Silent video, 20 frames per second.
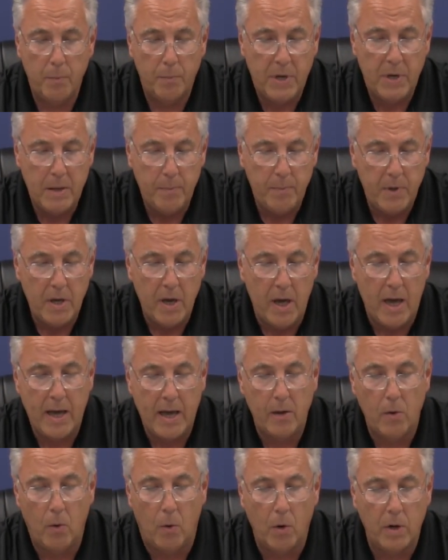
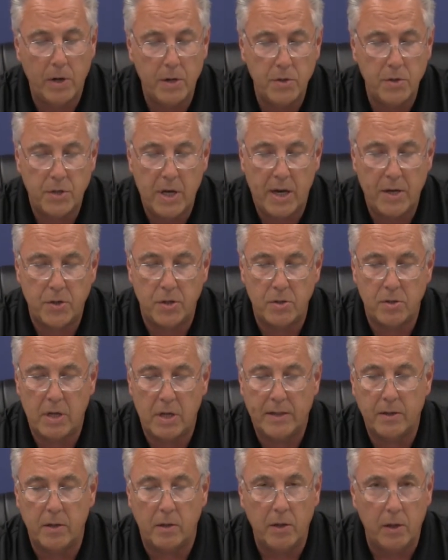PBA, organizations
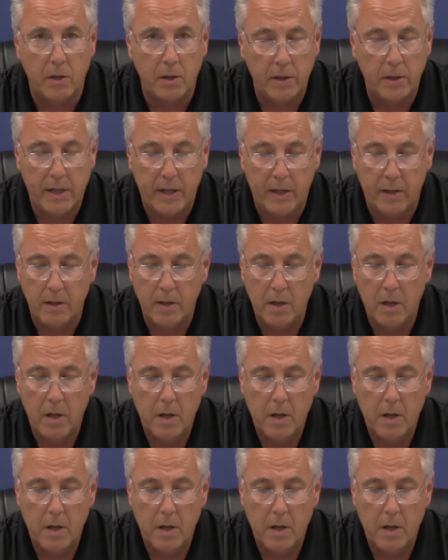like the Little League